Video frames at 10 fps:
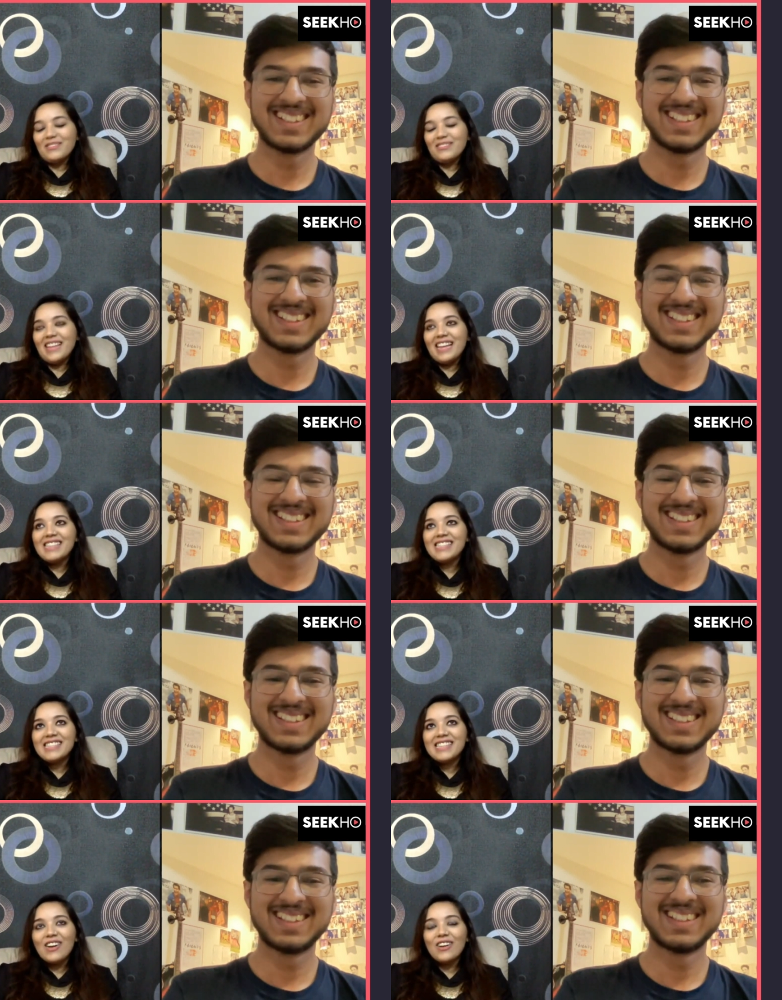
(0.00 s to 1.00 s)

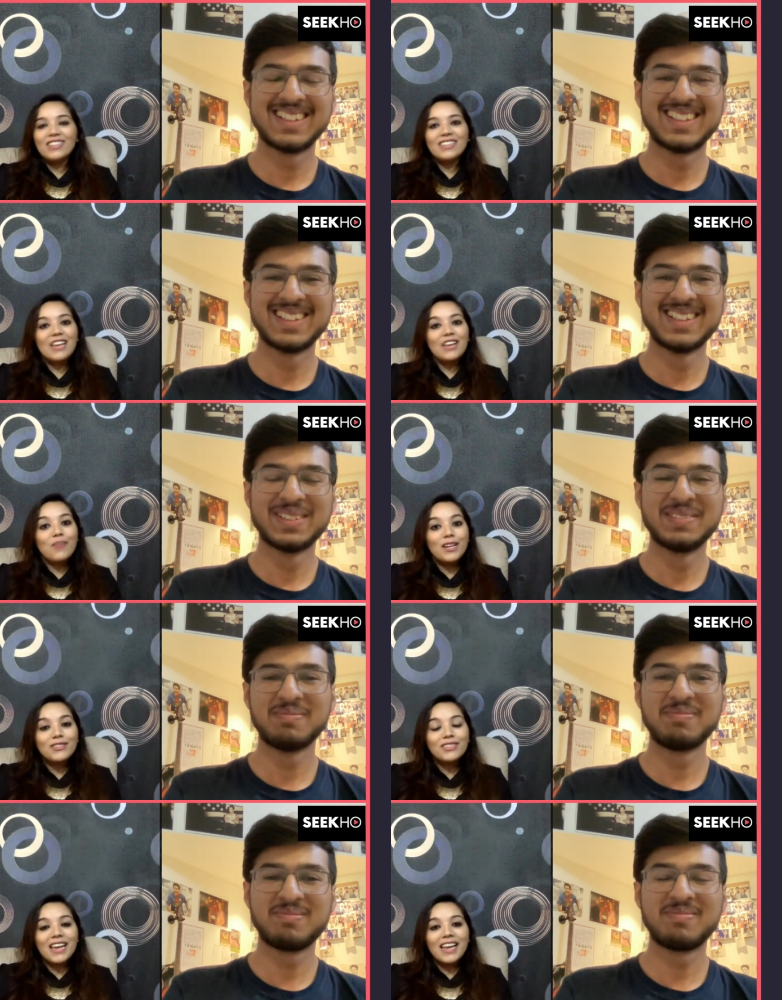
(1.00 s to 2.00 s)
Speaker 1: Nice. On a scale of one
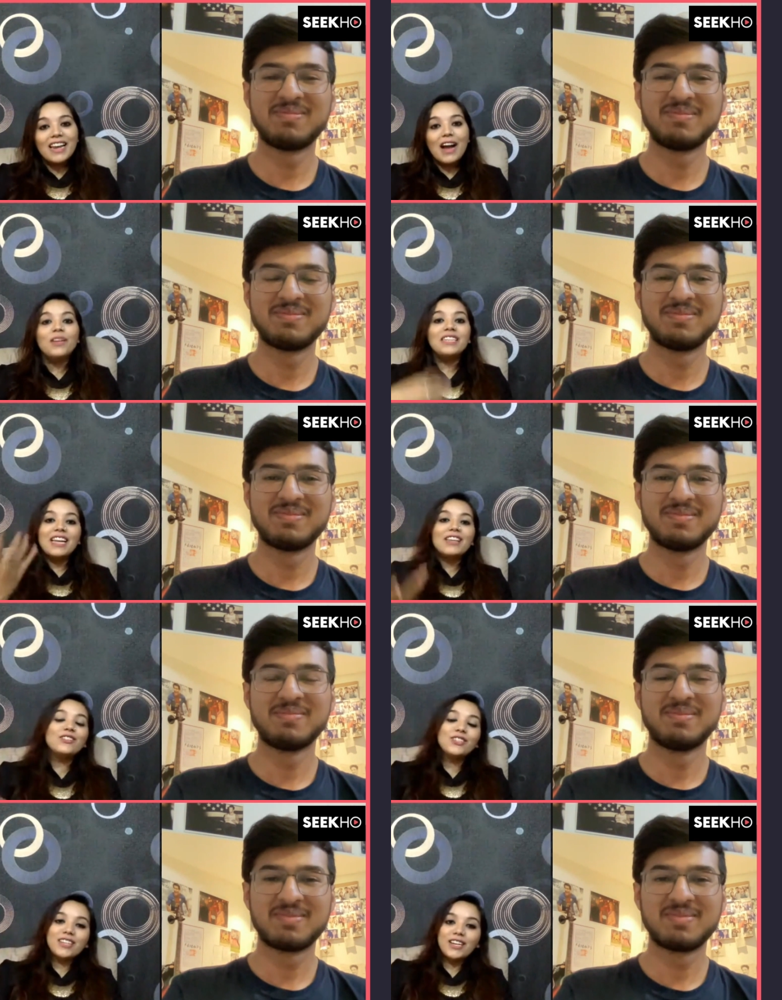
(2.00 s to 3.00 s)
to ten, how
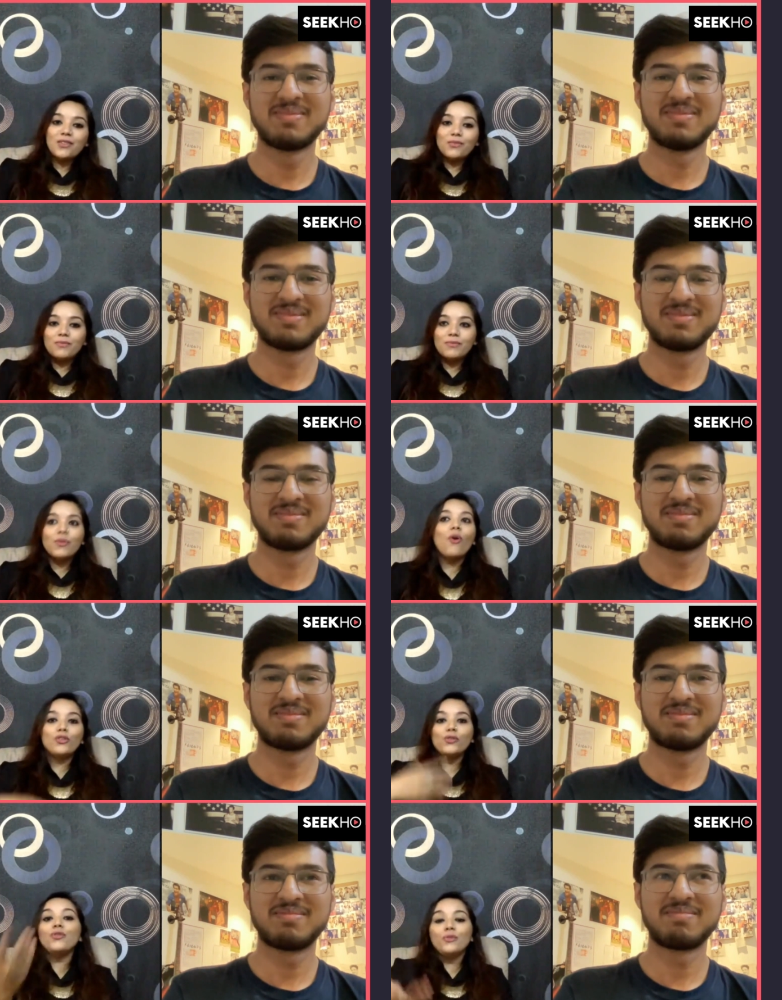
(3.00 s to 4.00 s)
intelligent are you,
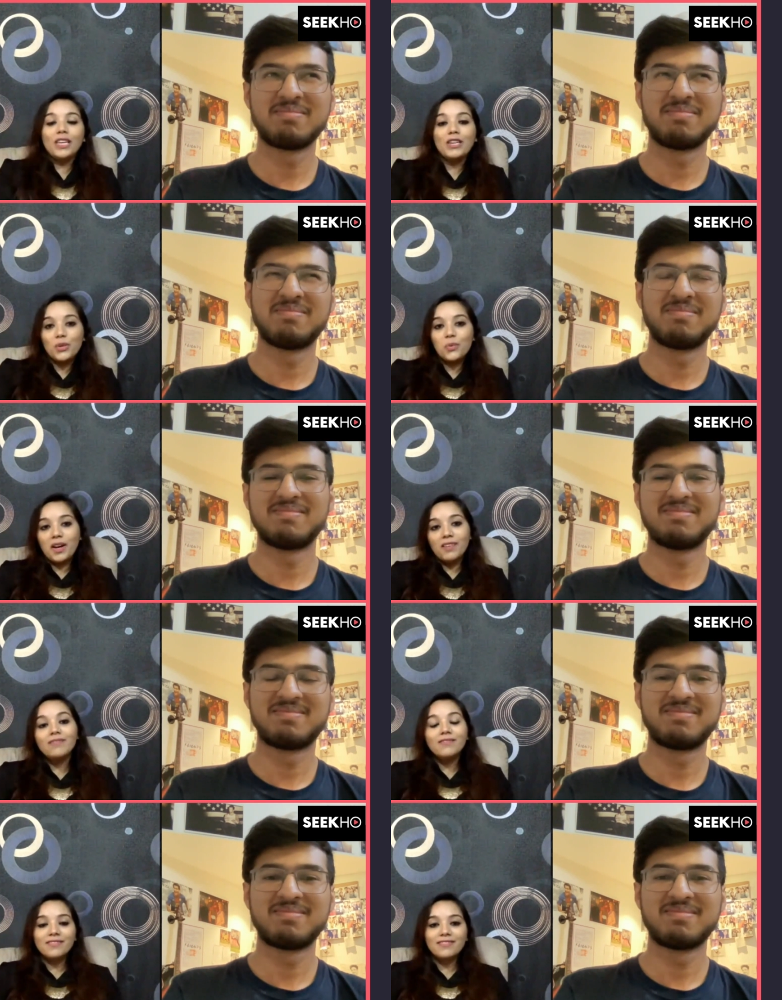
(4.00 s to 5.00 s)
or do you think you are?
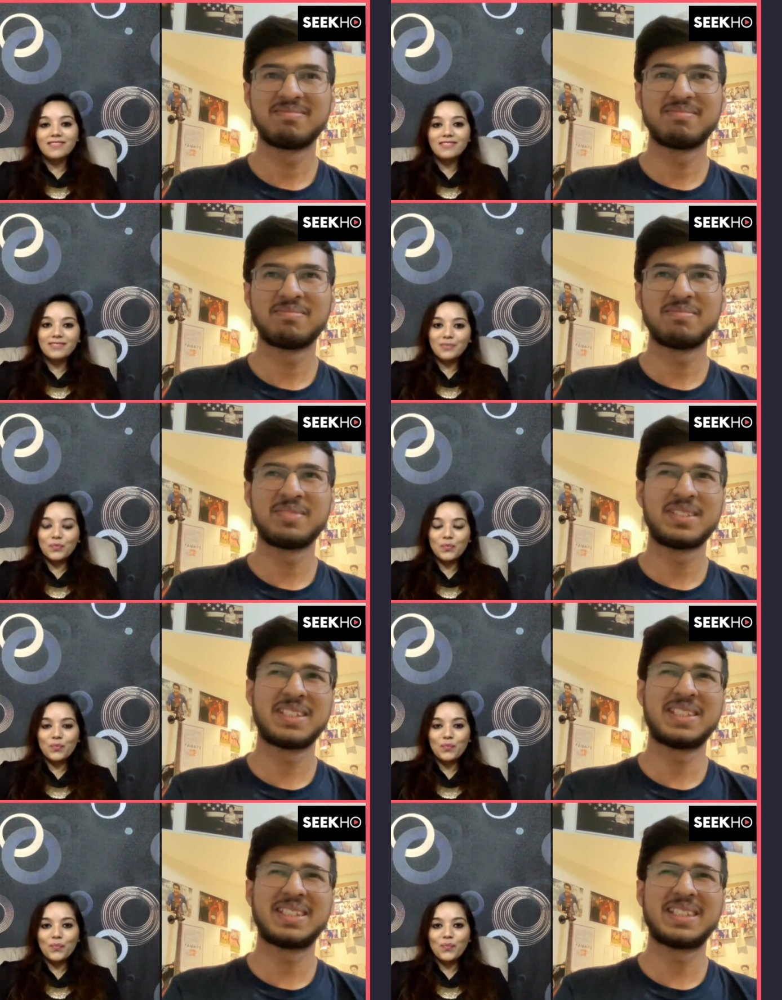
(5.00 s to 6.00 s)

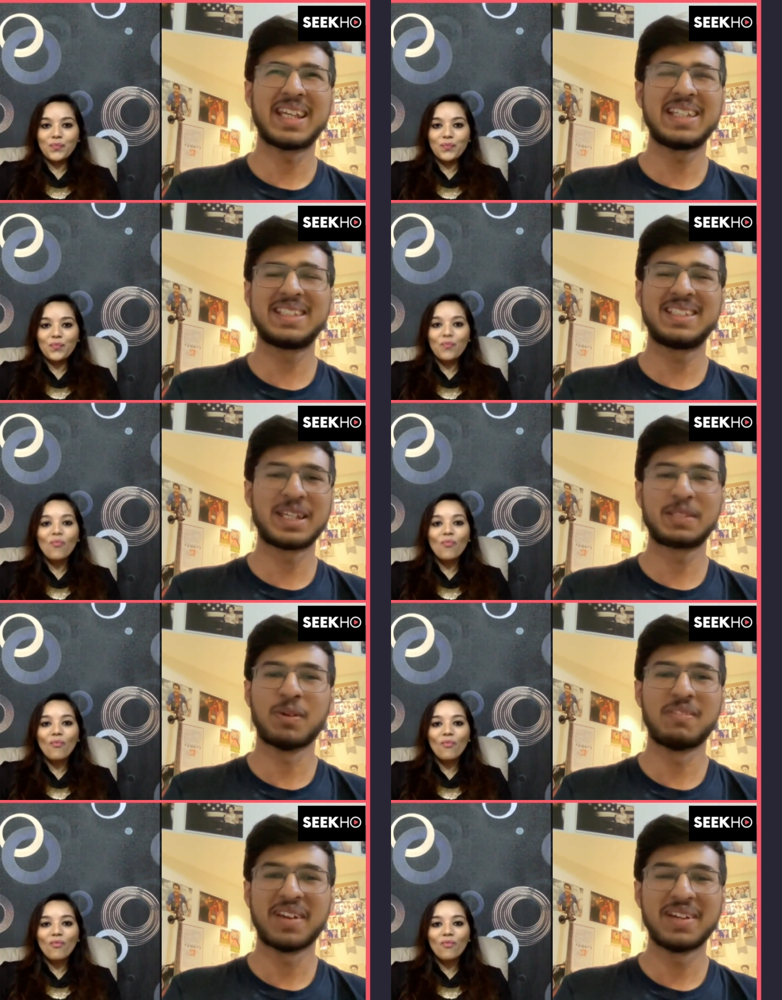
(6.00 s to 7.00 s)
Speaker 2: Six, six
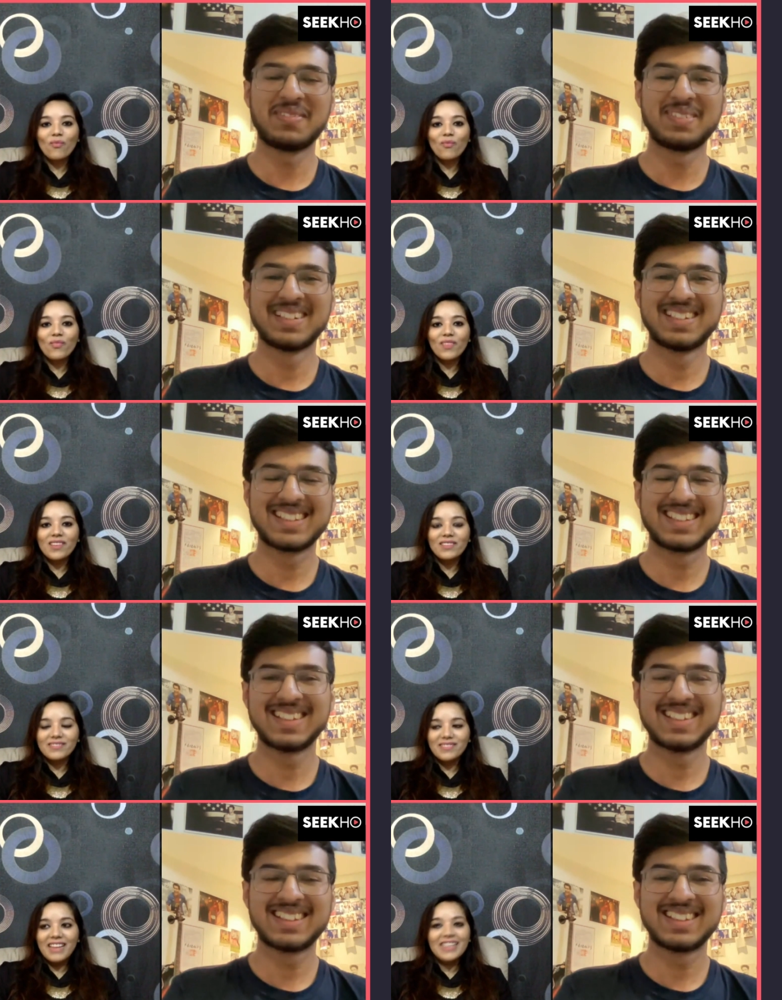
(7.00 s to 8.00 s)
point five
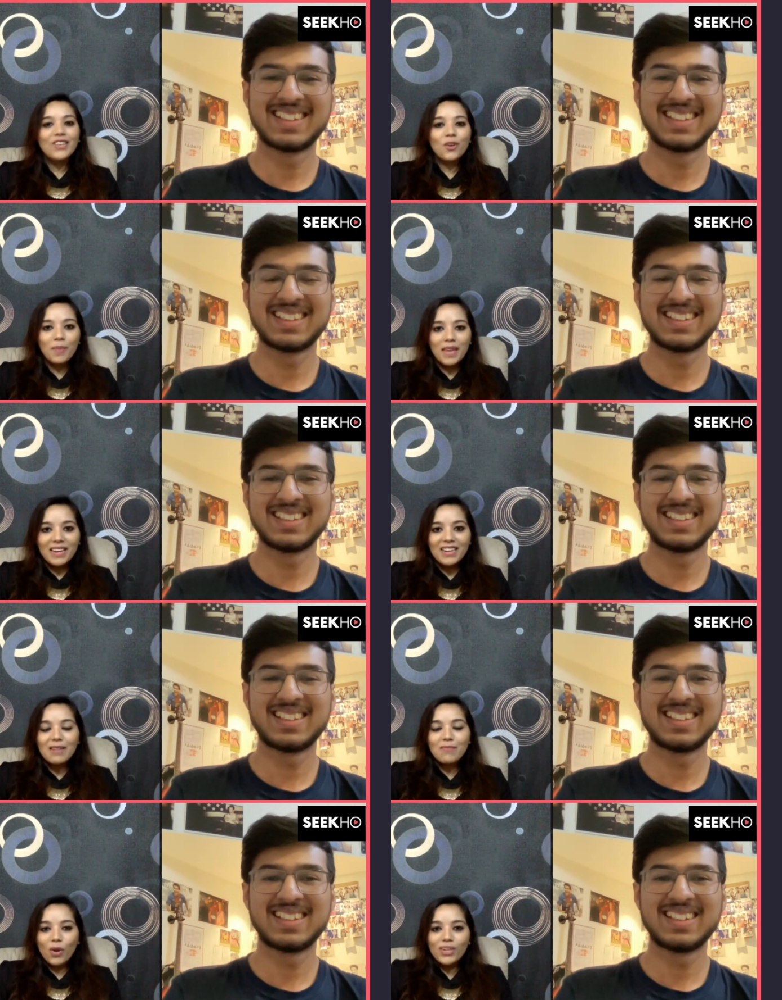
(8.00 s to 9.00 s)
Speaker 1: I think you're being a
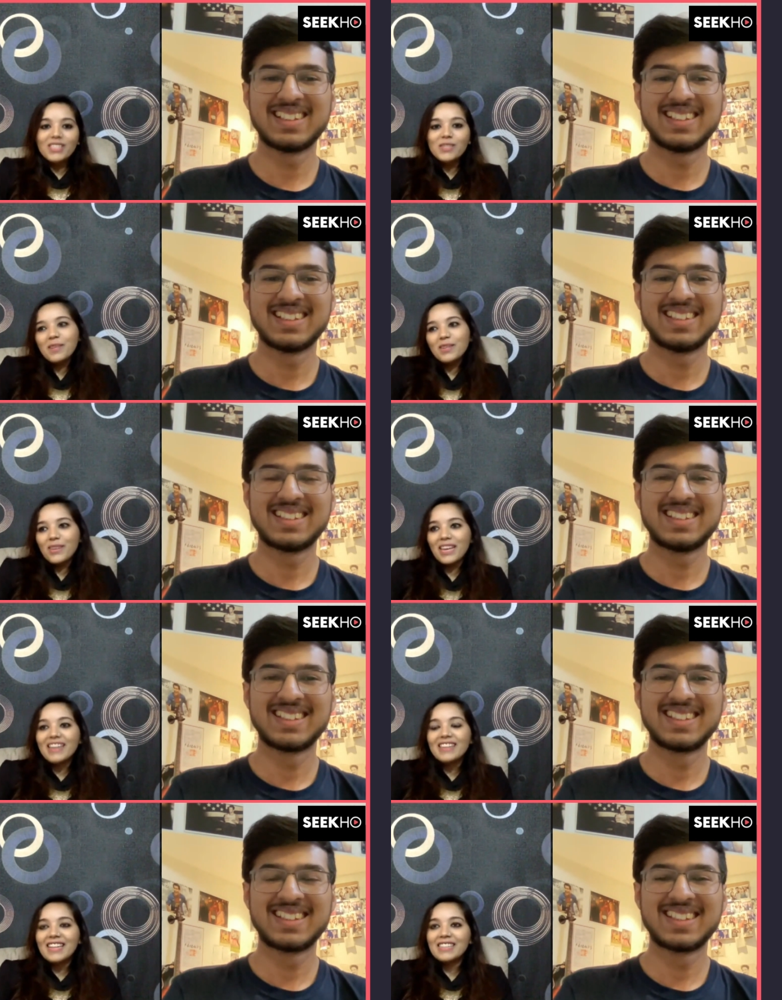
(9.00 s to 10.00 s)
little modest, but
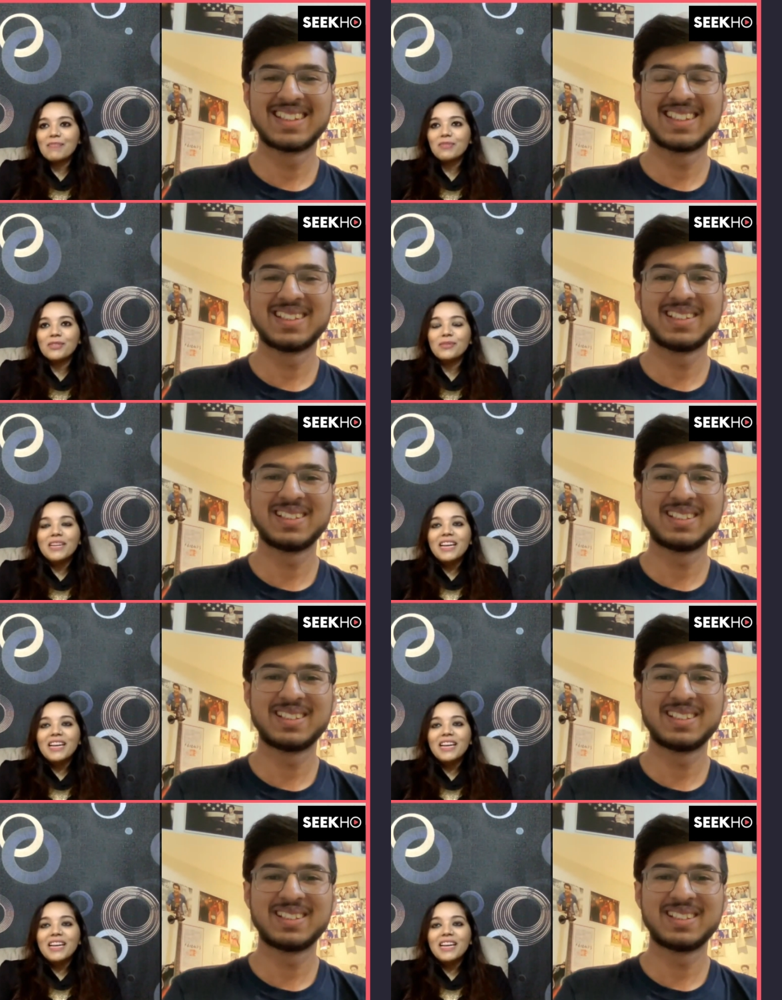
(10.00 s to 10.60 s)
okay, that's up to you.